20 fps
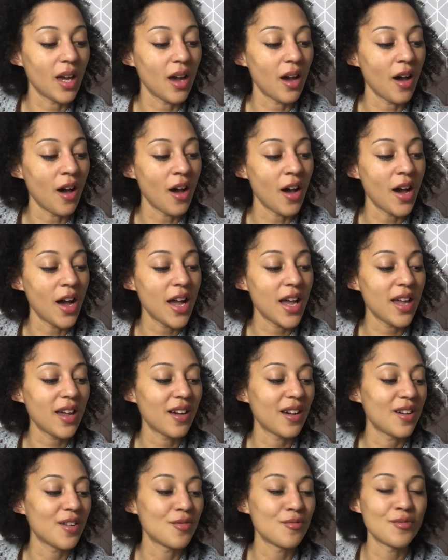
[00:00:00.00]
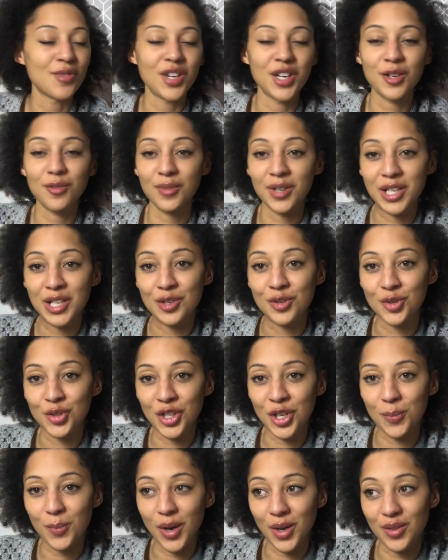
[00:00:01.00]
I really enjoy
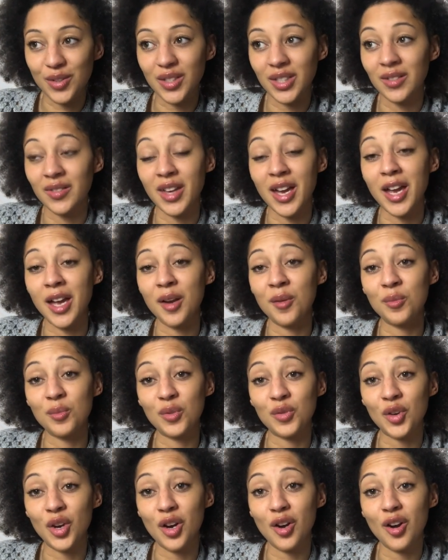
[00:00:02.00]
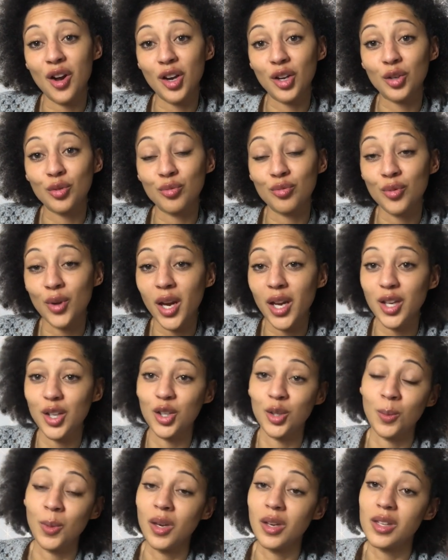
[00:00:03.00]
posting there, and we've got a great
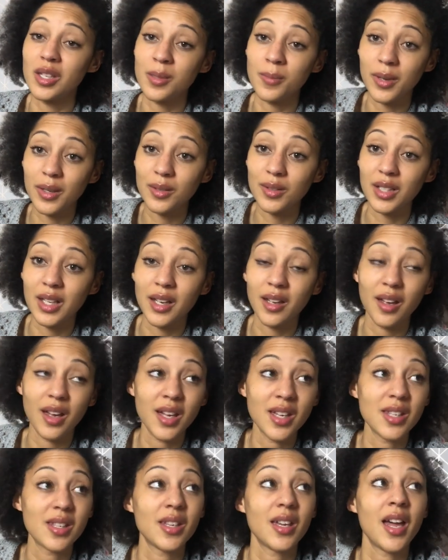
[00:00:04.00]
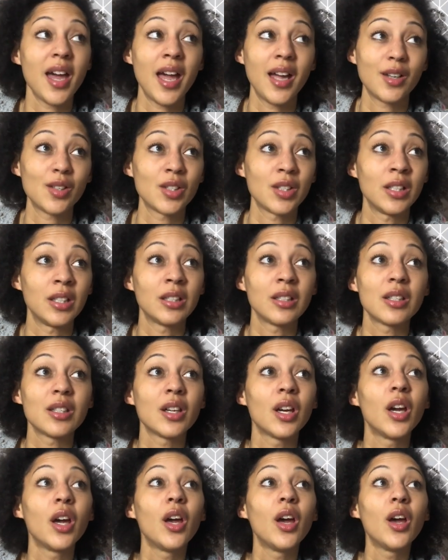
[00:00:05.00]
community building. It's excellent.
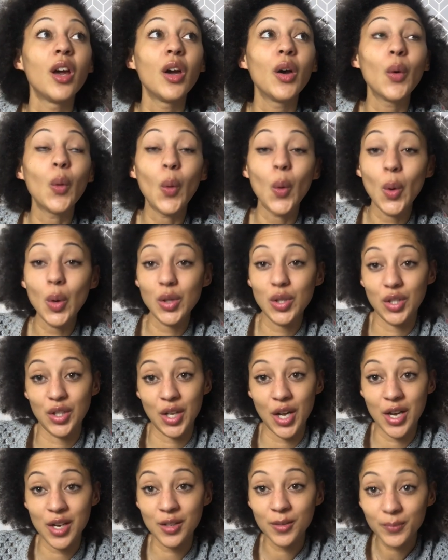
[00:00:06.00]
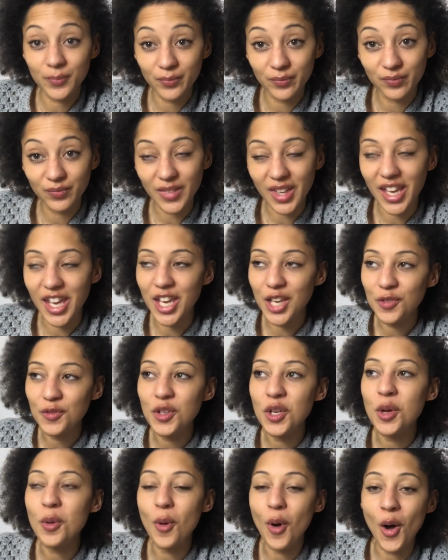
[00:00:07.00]
Also, if
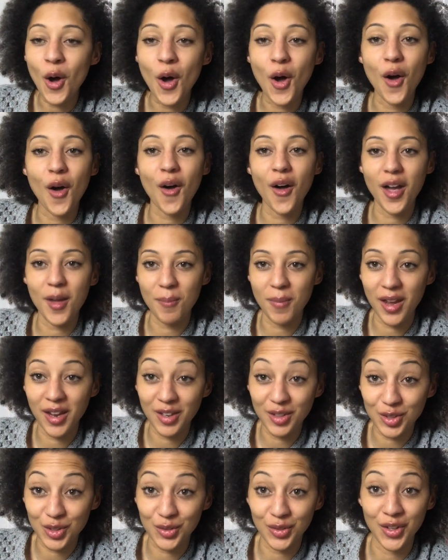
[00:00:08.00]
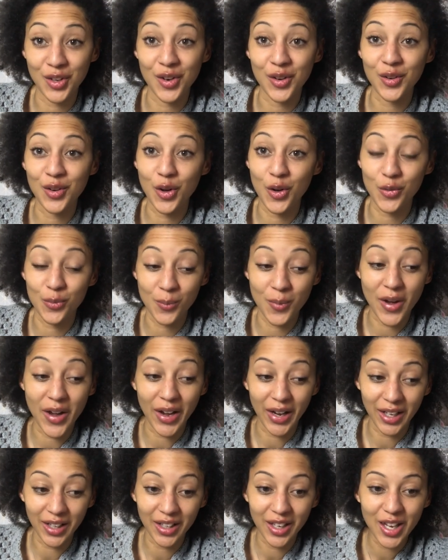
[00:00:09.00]
you are a Patreon of
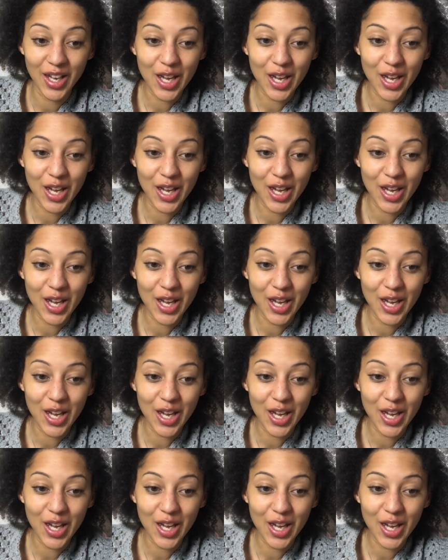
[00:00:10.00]
mine,